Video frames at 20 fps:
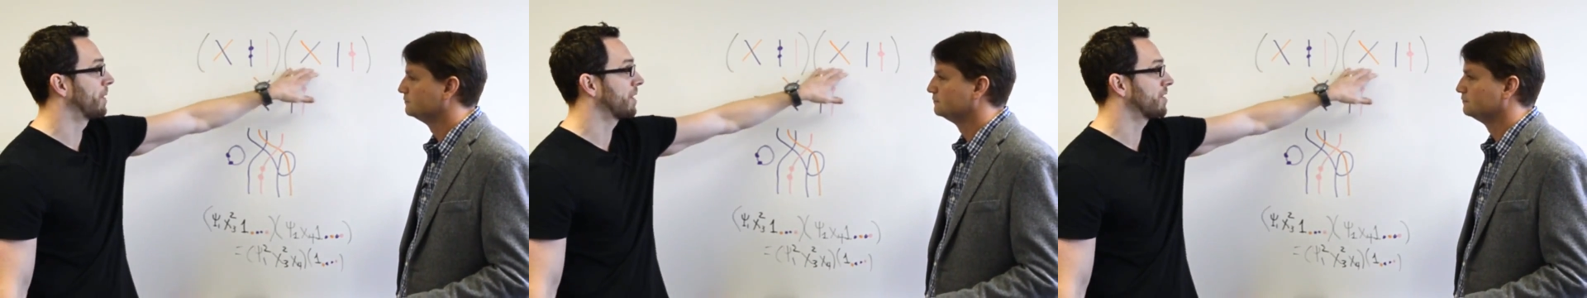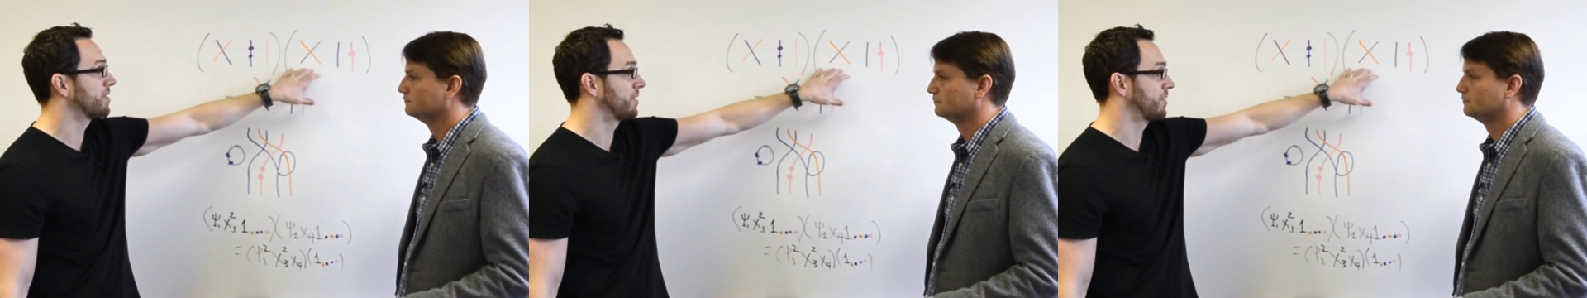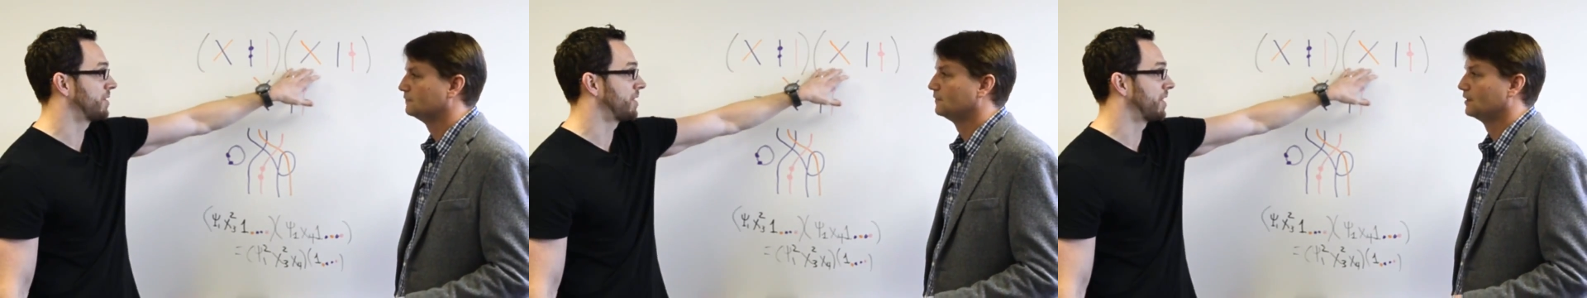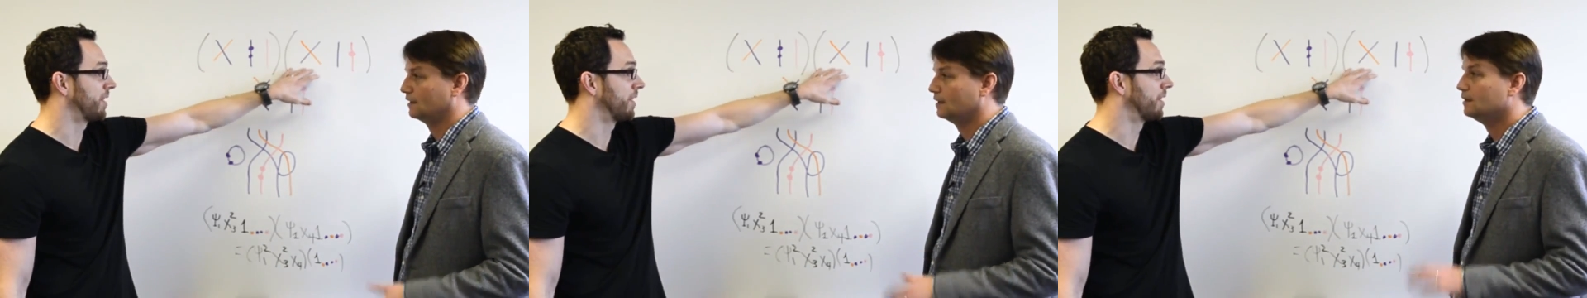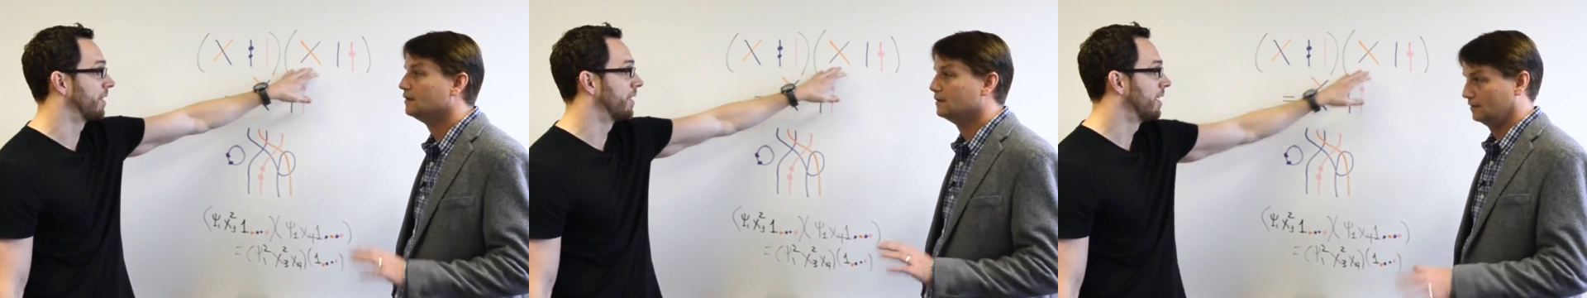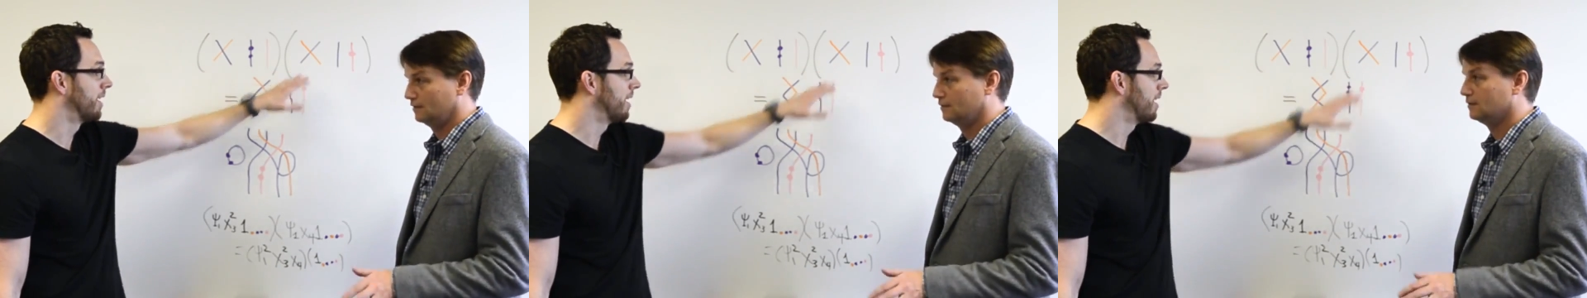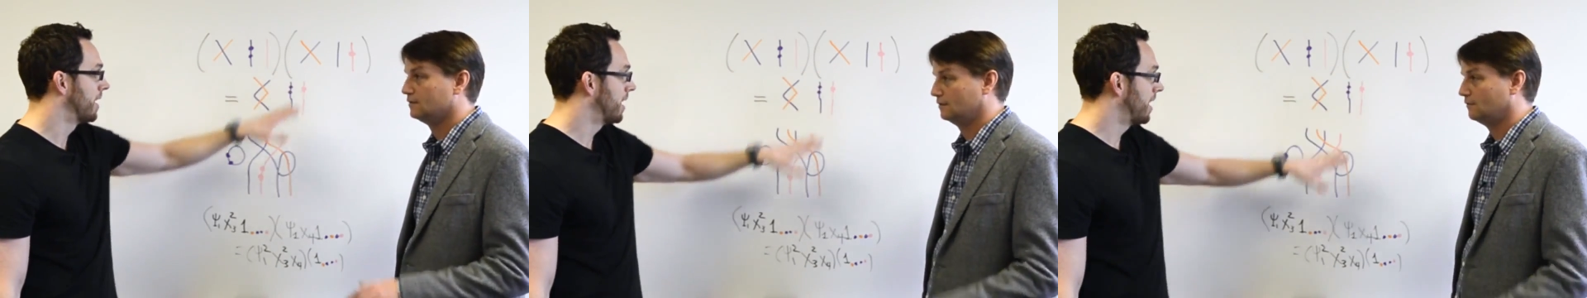Speaker 1: pictures here.
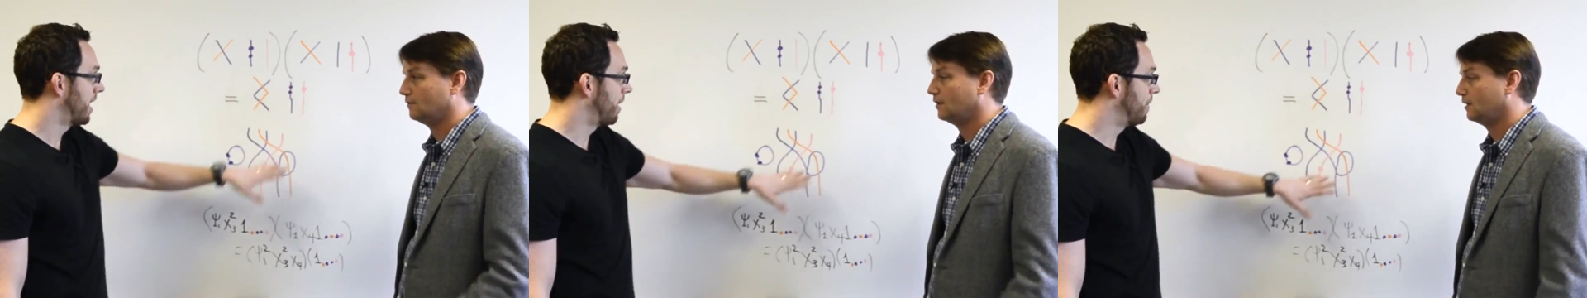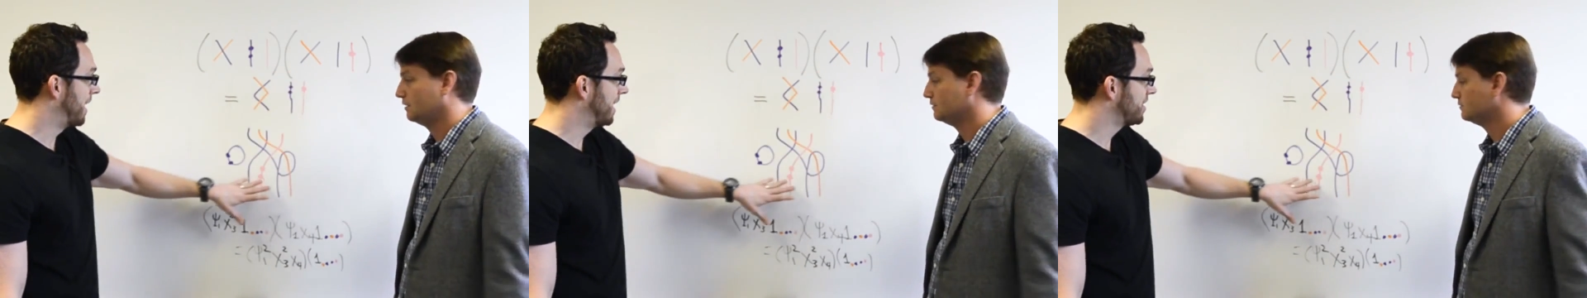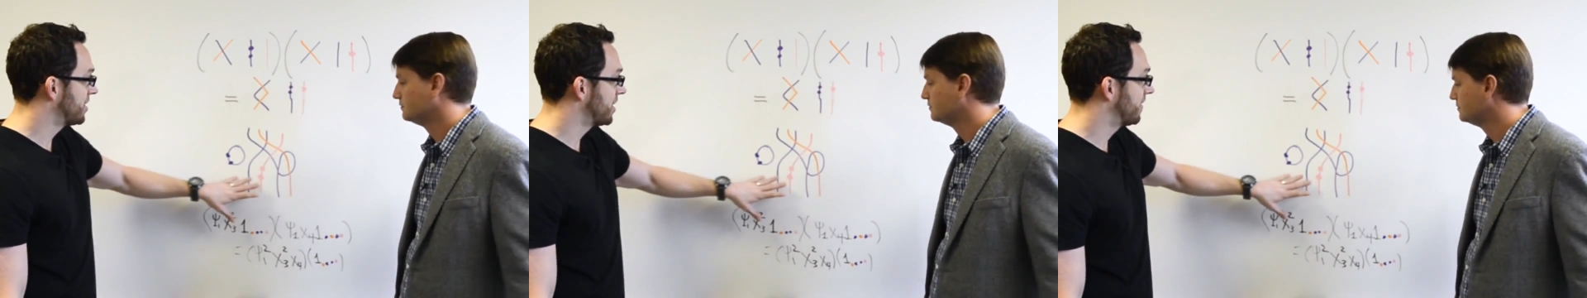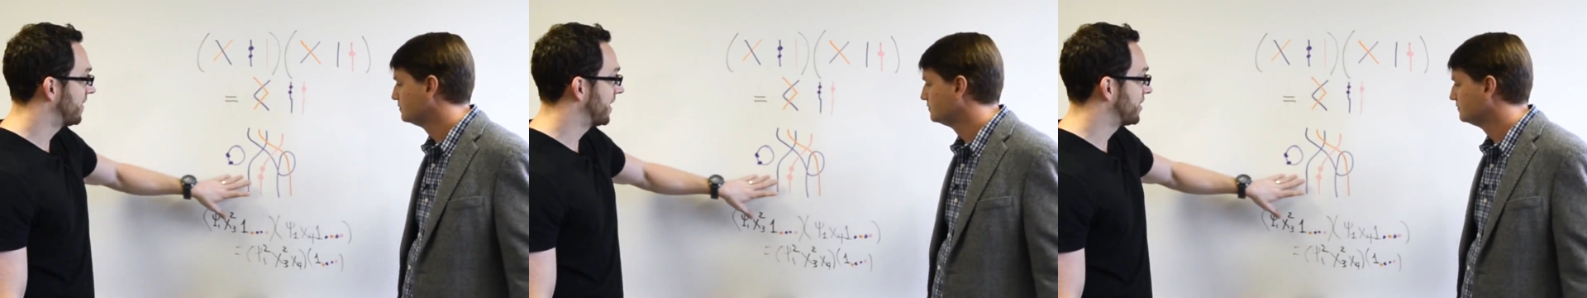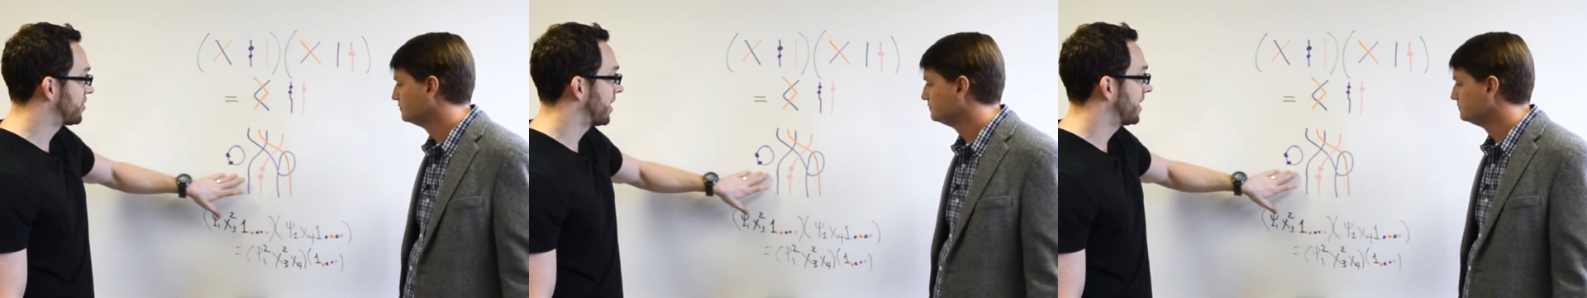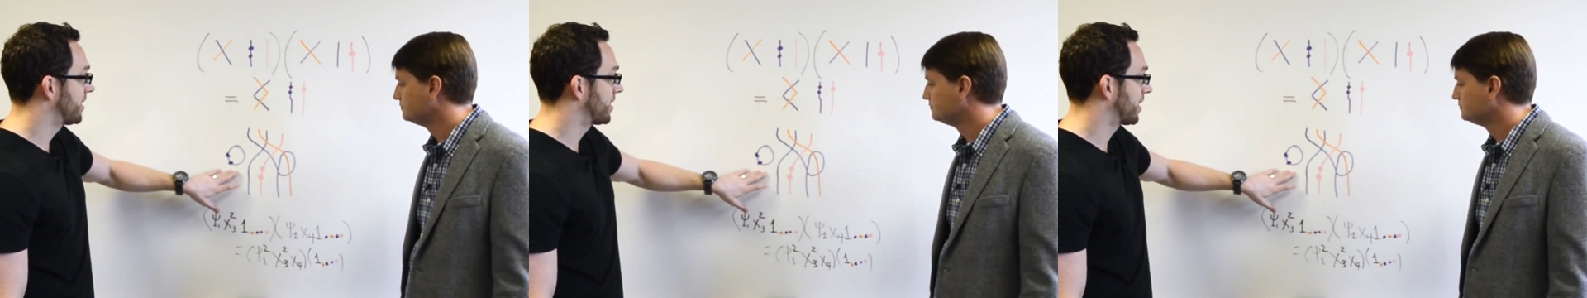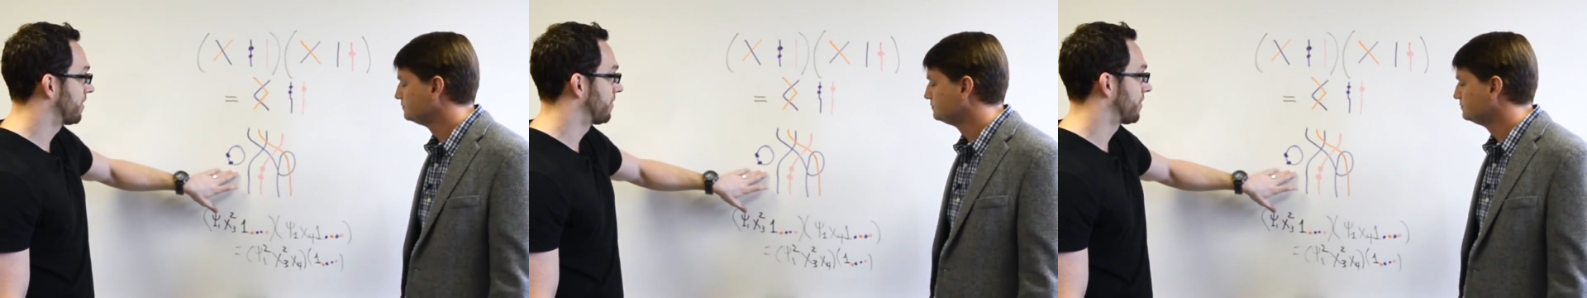Imagine if I
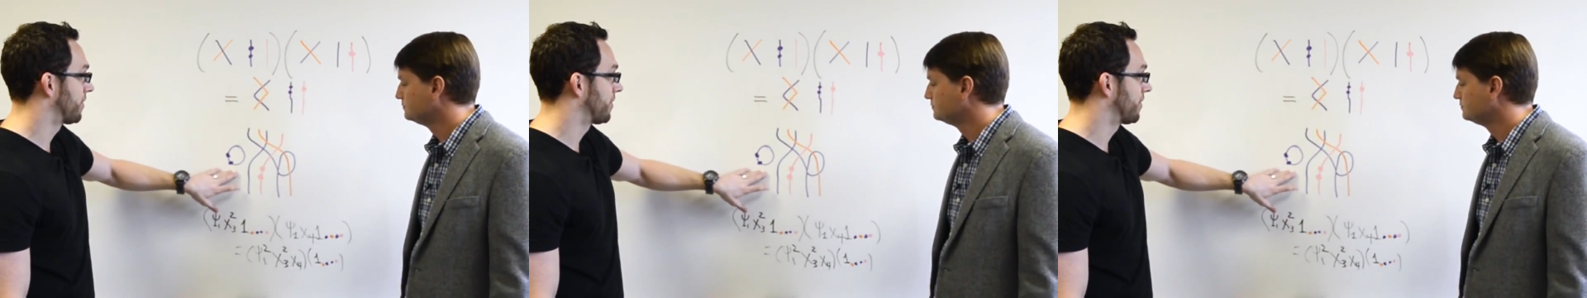tried to